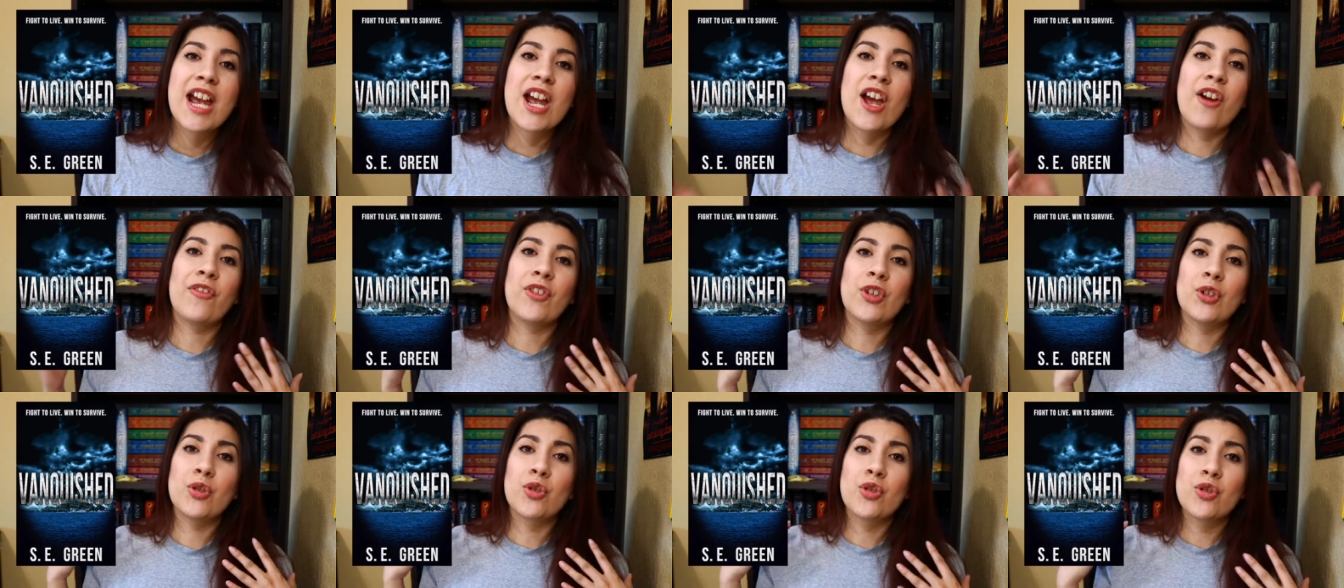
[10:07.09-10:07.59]

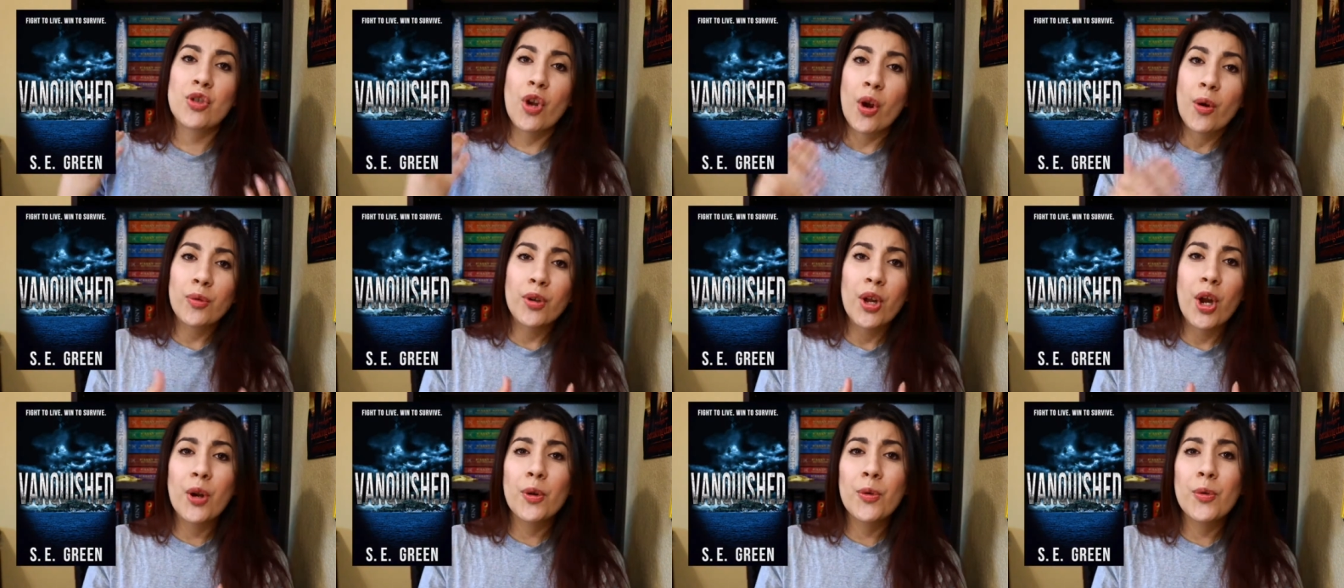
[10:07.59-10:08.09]
If you
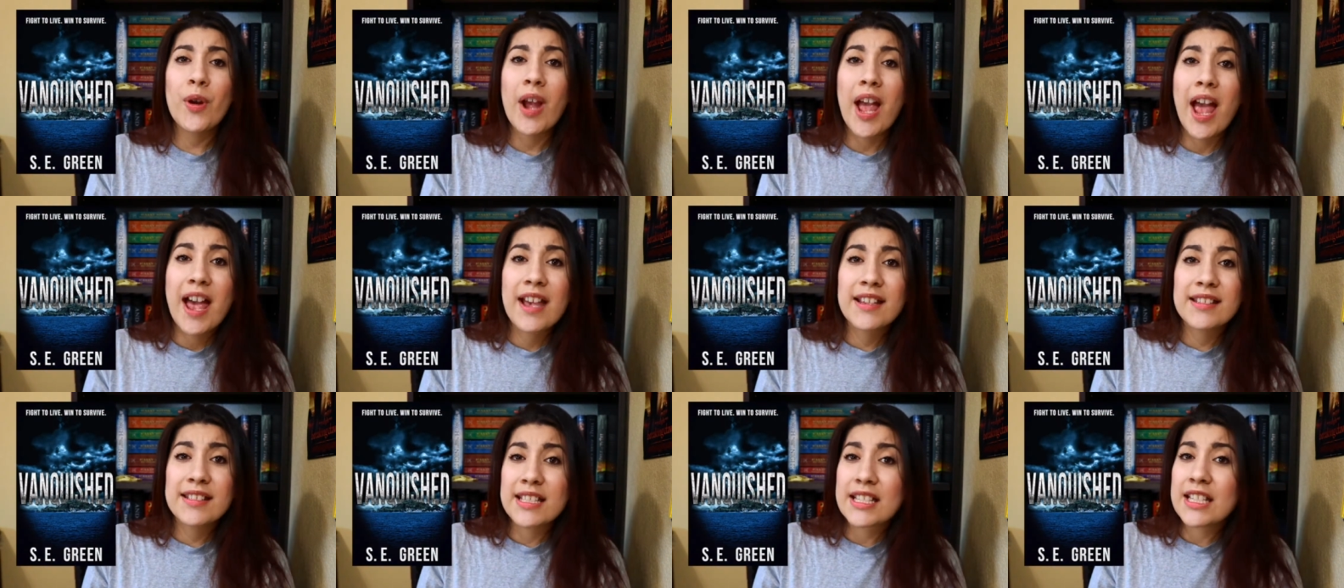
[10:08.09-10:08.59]
don't know who
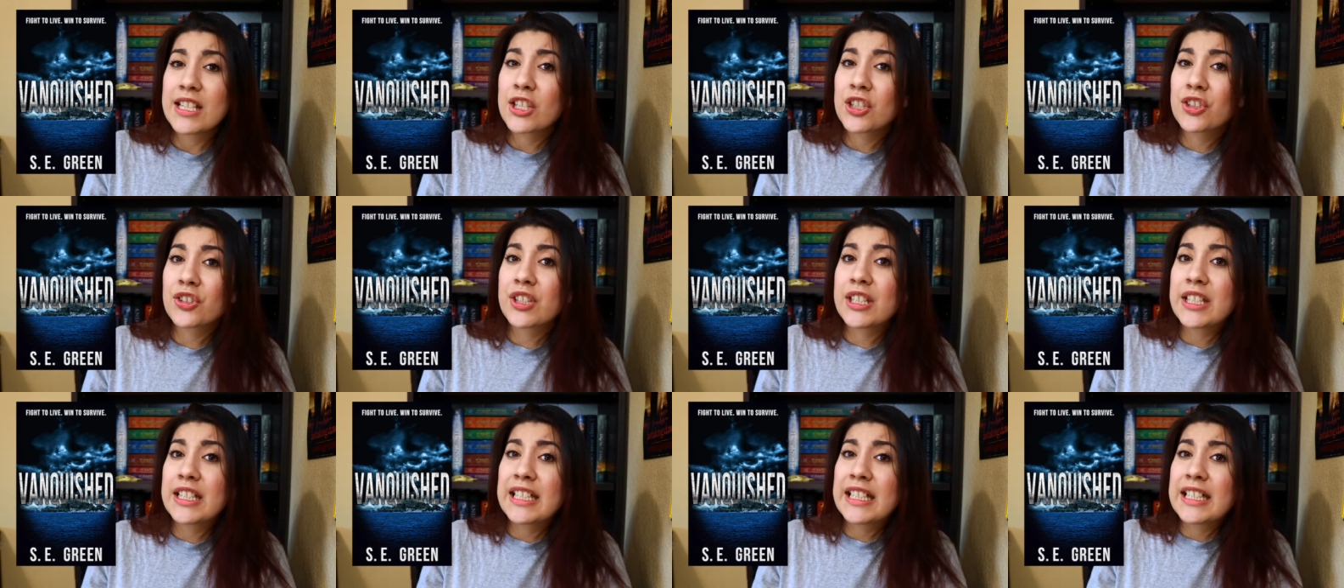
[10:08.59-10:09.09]
S.E.
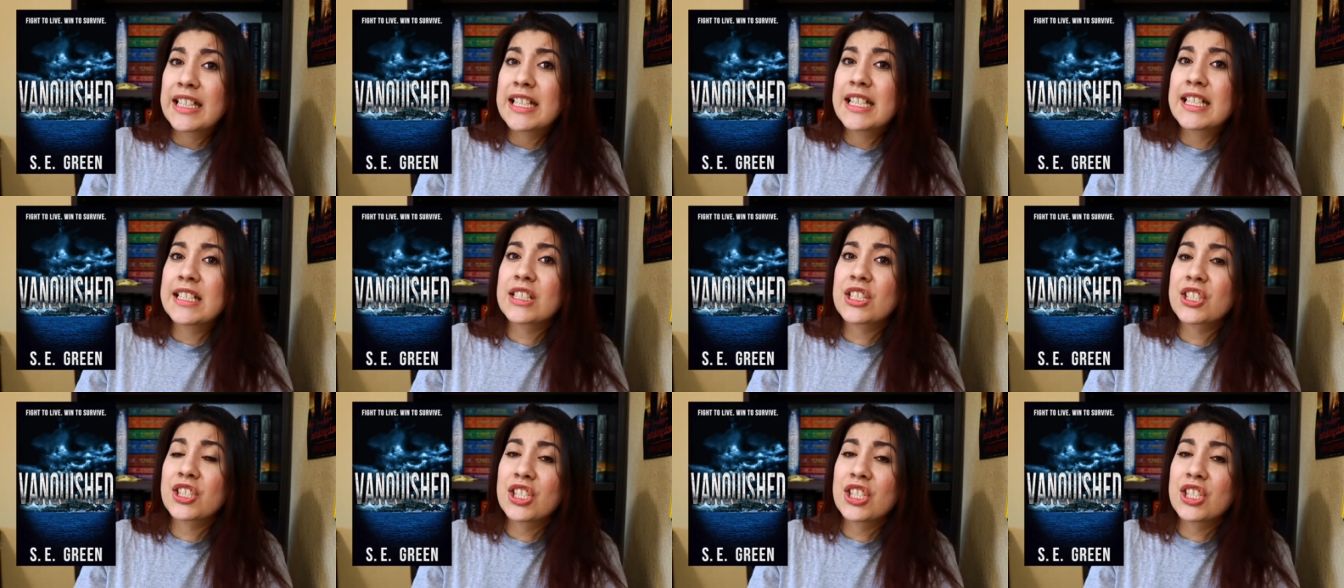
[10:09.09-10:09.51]
Green is,